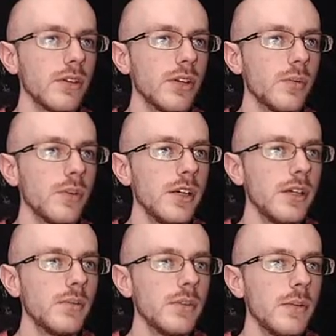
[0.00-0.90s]
Did
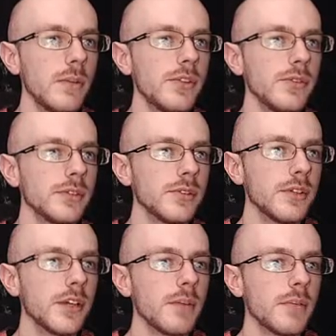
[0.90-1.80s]
we... We might be doing two
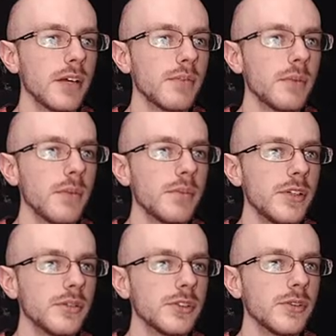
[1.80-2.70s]
tonight, man. We might be
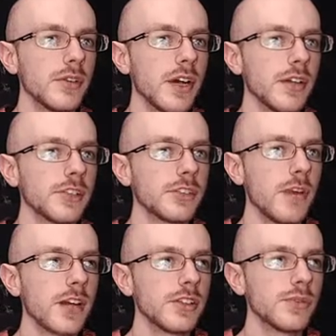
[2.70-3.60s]
doing two tonight. Let's
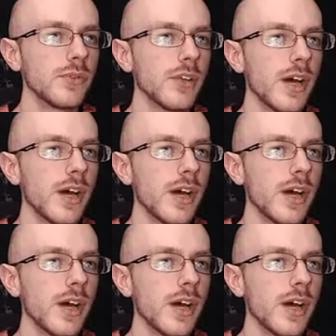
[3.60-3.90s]
smack this fool